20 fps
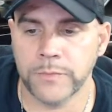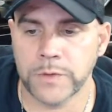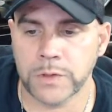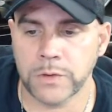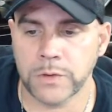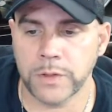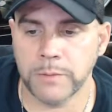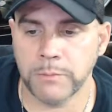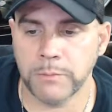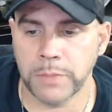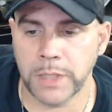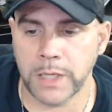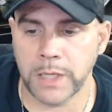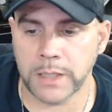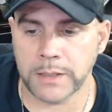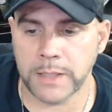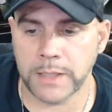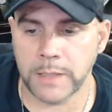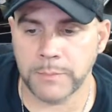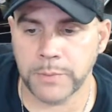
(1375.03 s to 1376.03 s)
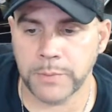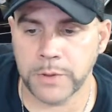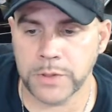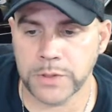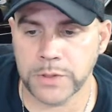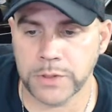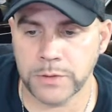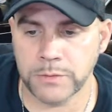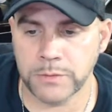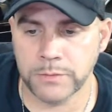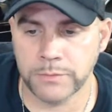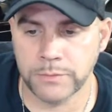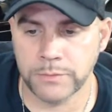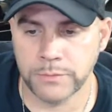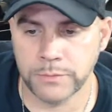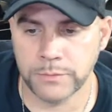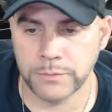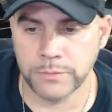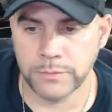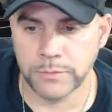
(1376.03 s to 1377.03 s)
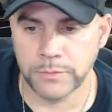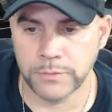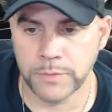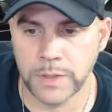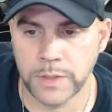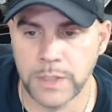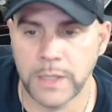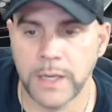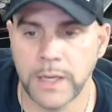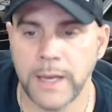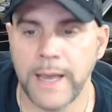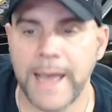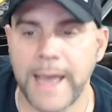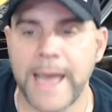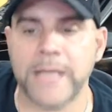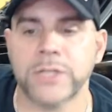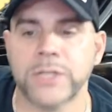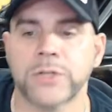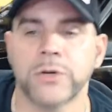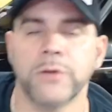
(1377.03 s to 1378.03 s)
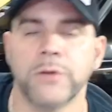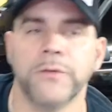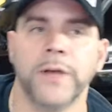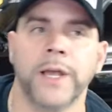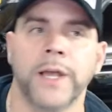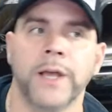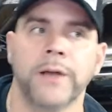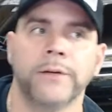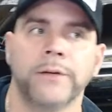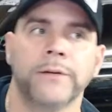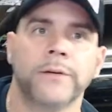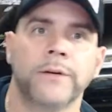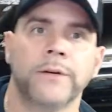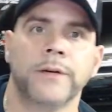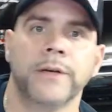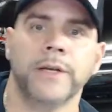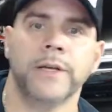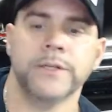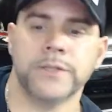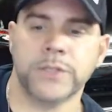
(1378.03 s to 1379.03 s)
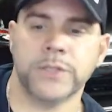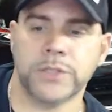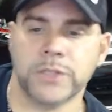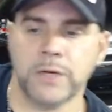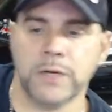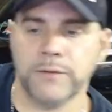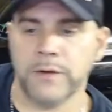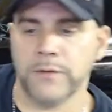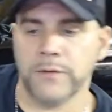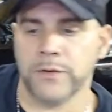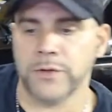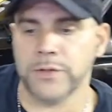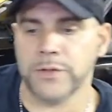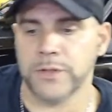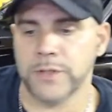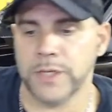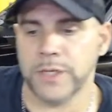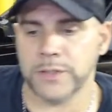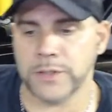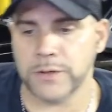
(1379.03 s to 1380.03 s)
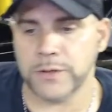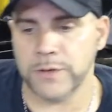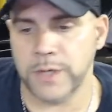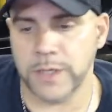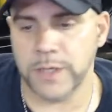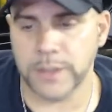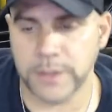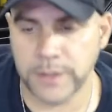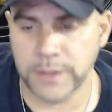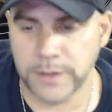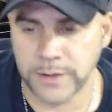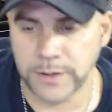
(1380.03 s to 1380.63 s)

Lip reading: go ahead and block that person. Astrovan is the Chevy version. That's correct.